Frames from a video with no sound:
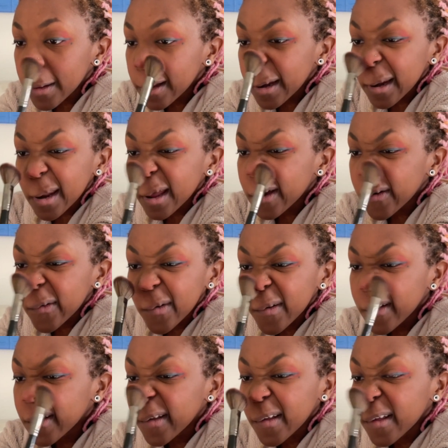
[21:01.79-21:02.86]
Now
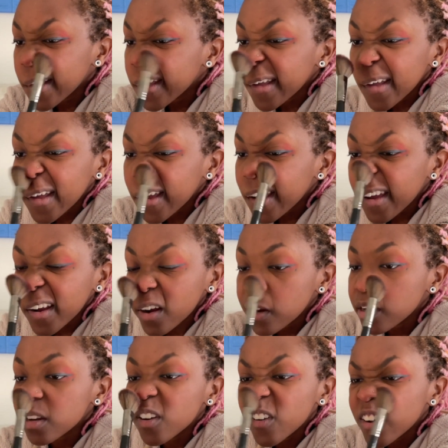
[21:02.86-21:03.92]
I already know